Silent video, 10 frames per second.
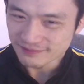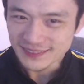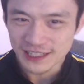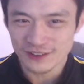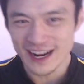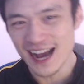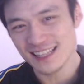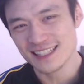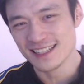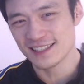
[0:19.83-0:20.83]

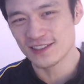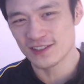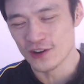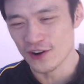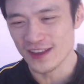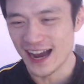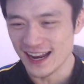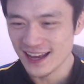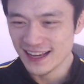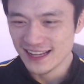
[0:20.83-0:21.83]
Rayasi scored
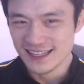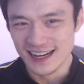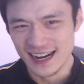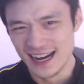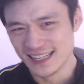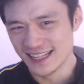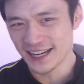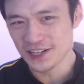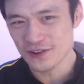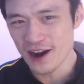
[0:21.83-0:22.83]
that
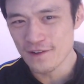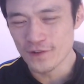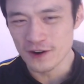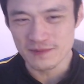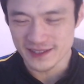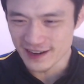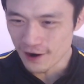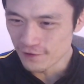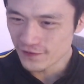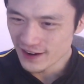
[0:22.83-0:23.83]
second try for
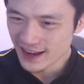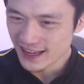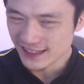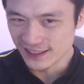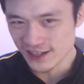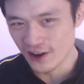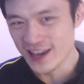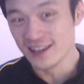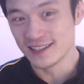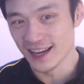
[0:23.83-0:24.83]
himself,
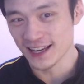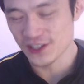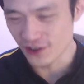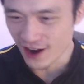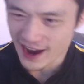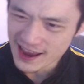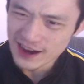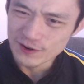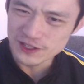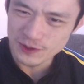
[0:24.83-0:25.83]
his second try,
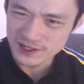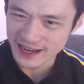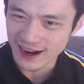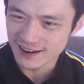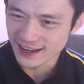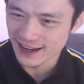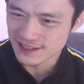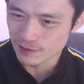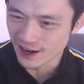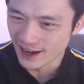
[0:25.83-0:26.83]
which was Hurricanes
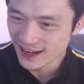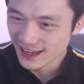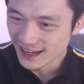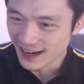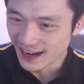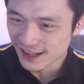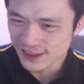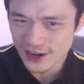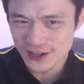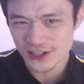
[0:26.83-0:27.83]
what?
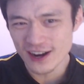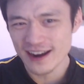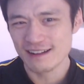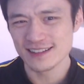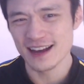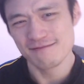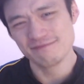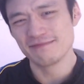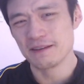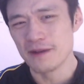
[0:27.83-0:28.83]
Third try, I was like,
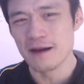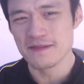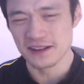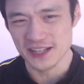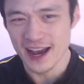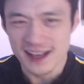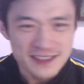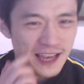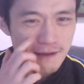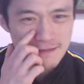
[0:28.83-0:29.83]
there might be a chance,
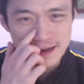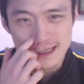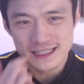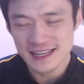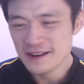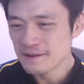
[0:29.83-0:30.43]
10 minutes.